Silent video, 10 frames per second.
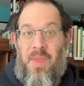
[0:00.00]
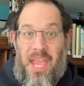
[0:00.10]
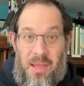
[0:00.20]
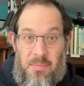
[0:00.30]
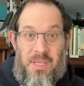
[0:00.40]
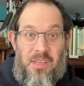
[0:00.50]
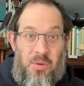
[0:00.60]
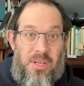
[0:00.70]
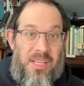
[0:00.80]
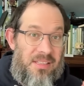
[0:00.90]

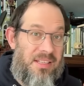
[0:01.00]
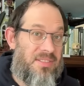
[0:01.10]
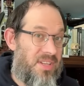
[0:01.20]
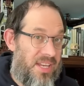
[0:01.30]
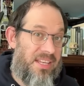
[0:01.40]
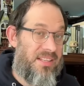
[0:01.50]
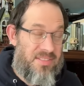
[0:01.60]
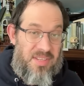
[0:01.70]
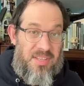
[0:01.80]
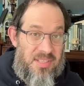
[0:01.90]
ambiguity leads to
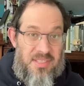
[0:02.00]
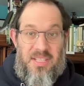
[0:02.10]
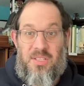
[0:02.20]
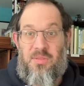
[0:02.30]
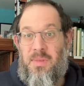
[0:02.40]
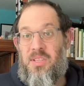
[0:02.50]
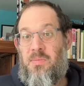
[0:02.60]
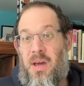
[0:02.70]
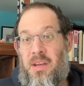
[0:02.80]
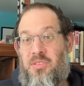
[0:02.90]
inconsistencies from these
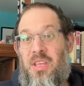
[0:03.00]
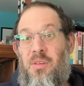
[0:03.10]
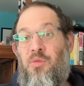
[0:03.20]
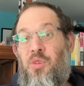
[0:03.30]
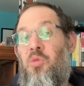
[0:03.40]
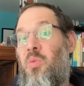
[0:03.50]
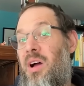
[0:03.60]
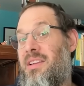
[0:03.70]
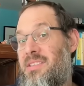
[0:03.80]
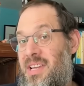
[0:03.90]
models. If you
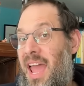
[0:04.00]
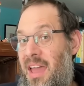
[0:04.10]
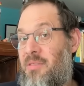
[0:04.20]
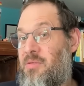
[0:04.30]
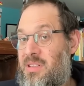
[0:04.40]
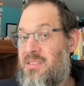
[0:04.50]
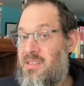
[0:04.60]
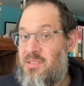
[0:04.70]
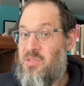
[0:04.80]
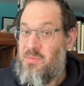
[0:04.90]
want to have
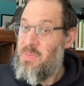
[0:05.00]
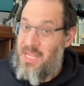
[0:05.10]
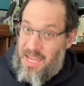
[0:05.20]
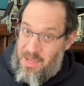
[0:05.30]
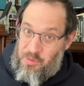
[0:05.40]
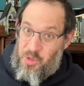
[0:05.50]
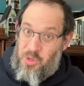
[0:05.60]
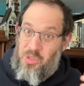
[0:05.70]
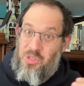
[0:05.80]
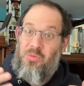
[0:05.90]
consistent behavior,
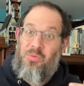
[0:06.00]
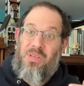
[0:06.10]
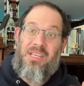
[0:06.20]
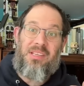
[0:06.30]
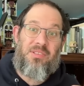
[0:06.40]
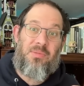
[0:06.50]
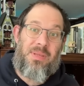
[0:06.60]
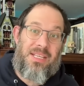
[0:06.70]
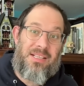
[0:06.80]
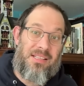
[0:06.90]
you need to
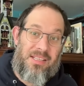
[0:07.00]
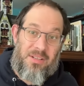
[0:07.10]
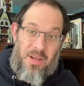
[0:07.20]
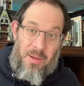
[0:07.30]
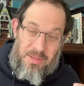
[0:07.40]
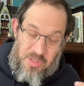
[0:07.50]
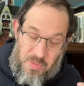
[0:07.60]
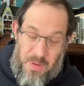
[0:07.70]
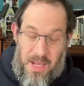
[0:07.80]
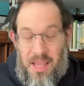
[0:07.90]
be clear and
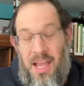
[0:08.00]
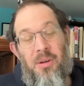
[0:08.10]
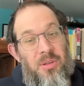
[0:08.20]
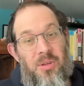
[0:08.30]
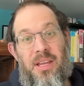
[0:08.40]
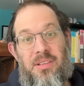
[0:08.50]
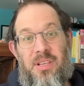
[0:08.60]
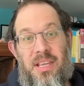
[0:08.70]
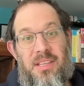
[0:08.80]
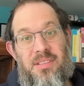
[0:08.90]
spell out your edge
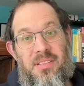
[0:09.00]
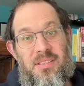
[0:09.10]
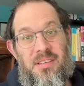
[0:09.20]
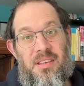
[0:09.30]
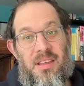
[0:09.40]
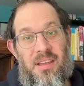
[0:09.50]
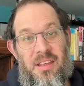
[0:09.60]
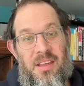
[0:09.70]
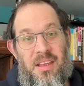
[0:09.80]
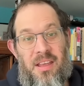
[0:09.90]
cases.
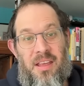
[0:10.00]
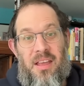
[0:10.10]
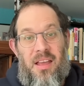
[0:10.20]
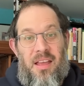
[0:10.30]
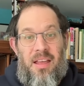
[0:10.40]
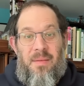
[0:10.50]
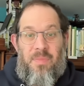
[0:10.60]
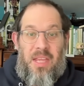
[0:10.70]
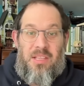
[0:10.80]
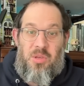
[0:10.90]

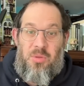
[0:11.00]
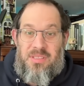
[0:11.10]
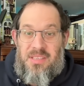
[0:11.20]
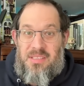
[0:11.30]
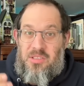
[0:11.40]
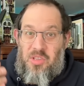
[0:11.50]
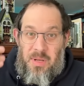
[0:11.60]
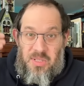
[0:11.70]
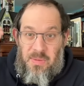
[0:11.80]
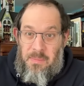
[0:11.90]
And so this isn't so
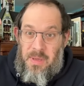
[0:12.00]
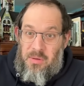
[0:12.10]
much about being